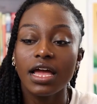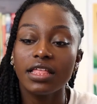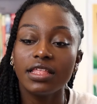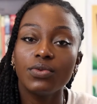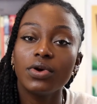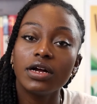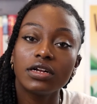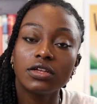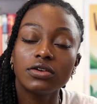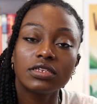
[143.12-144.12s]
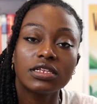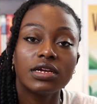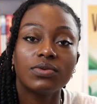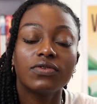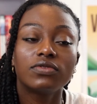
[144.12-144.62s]
and they work
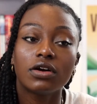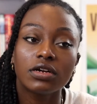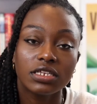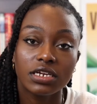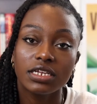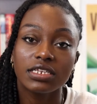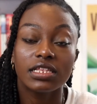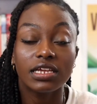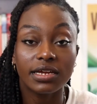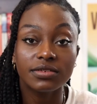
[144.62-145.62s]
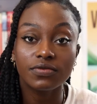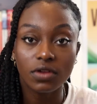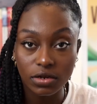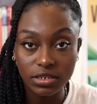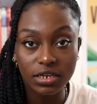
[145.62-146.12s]
closely with doctors and liaise with
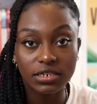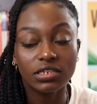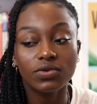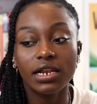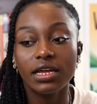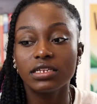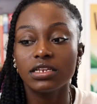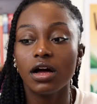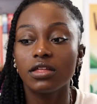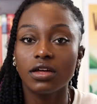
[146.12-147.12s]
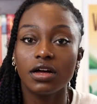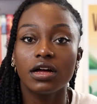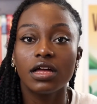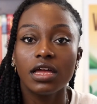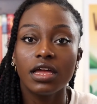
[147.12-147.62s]
doctors as well as
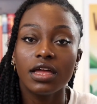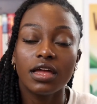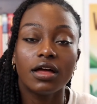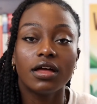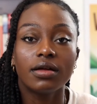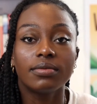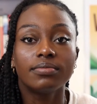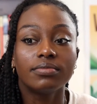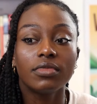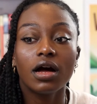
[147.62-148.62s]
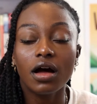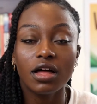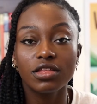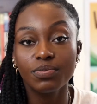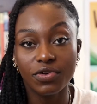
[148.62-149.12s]
other, um,
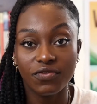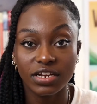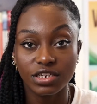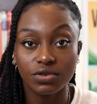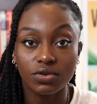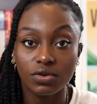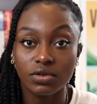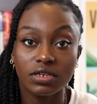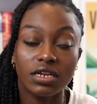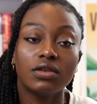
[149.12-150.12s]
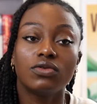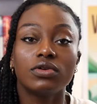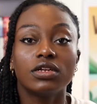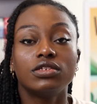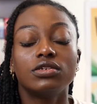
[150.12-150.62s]
other professionals in
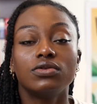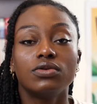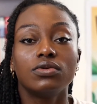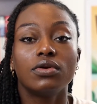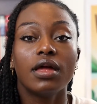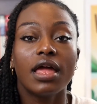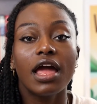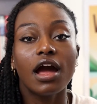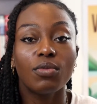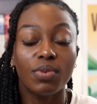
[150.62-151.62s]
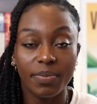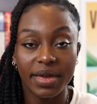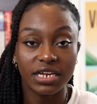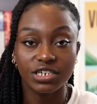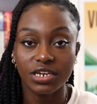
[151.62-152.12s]
order to help
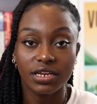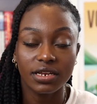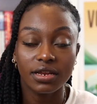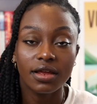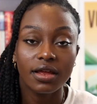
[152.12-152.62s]
a patient.